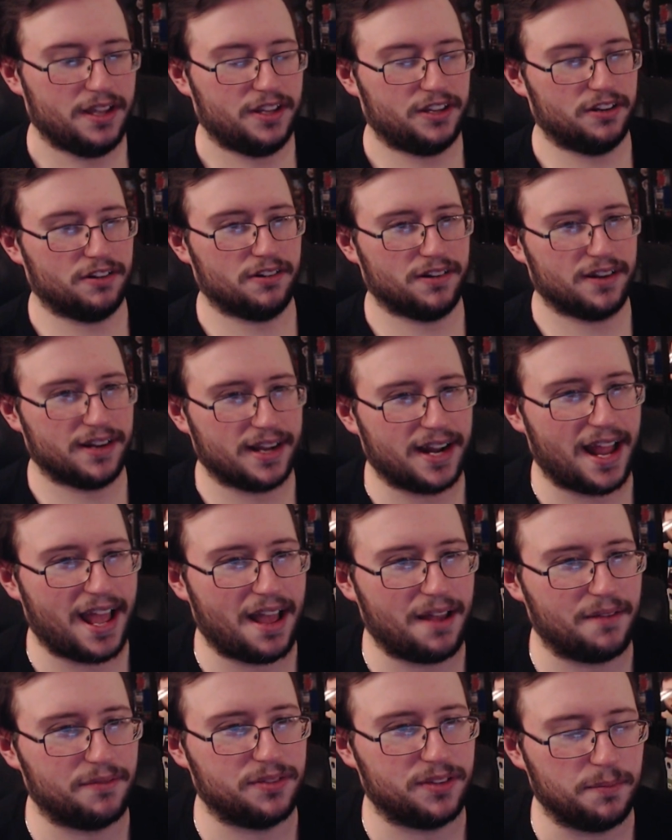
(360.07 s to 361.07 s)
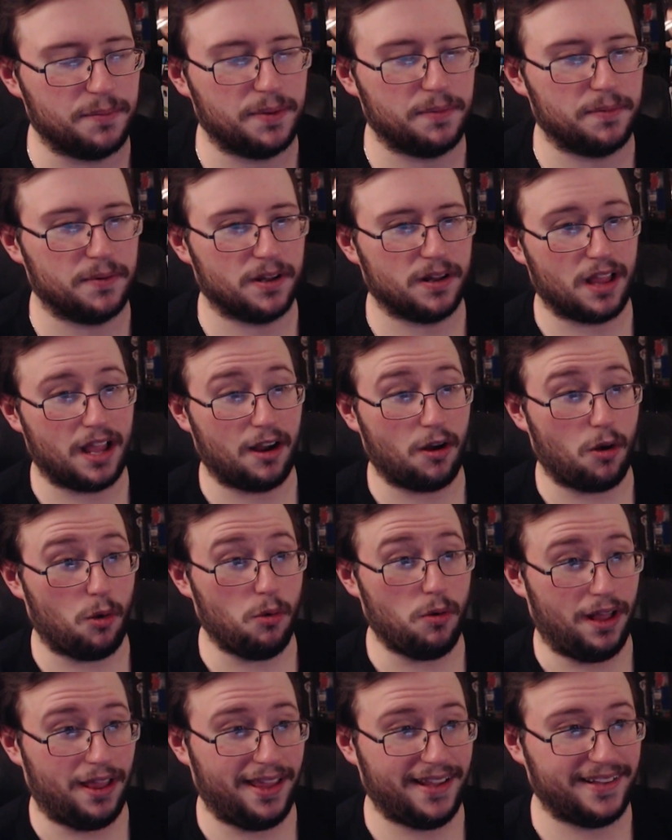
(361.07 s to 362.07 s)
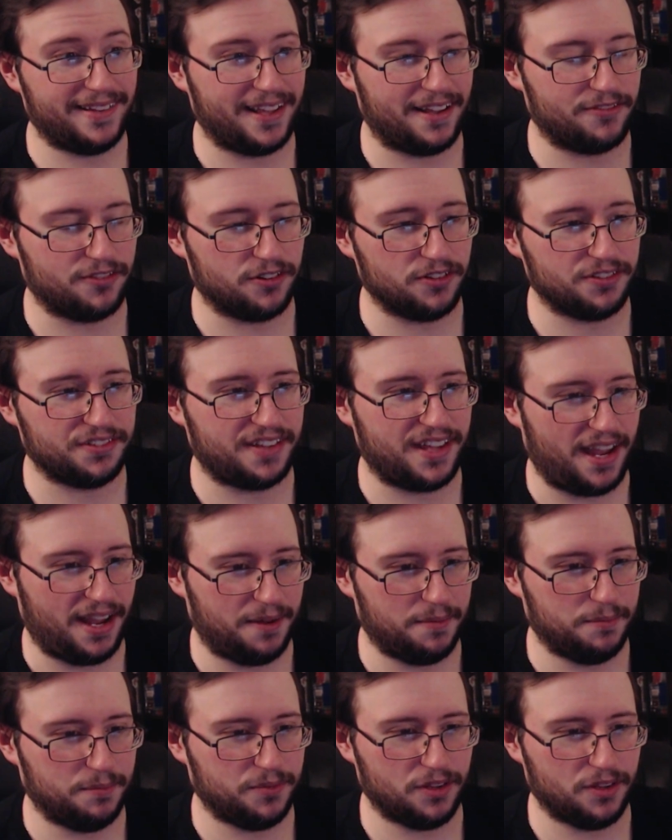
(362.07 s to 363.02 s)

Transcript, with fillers: you're already going to have some people that are like, oh, I like that first game.